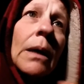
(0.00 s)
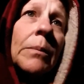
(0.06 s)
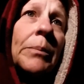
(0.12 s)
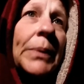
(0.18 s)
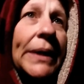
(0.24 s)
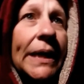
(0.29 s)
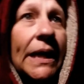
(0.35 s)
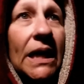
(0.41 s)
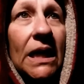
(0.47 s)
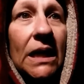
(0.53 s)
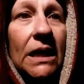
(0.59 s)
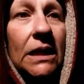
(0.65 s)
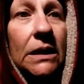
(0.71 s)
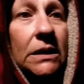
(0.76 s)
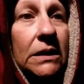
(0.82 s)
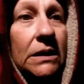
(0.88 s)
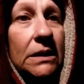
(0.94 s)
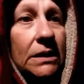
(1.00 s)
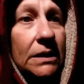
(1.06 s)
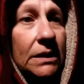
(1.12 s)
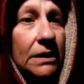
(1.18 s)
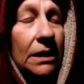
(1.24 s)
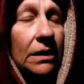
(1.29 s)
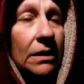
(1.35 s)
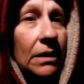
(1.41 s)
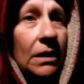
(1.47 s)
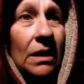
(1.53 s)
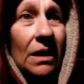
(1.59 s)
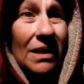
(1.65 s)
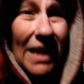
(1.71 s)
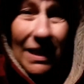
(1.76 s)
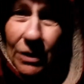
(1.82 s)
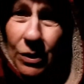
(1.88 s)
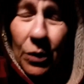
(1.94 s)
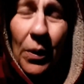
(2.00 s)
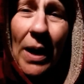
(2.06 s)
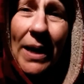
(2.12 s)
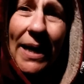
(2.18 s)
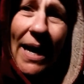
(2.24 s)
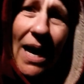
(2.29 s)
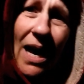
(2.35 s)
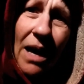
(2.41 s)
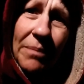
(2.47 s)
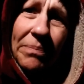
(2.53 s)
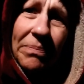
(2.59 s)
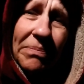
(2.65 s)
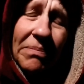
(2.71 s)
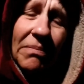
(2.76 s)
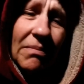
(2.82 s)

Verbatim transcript: because that's who I am.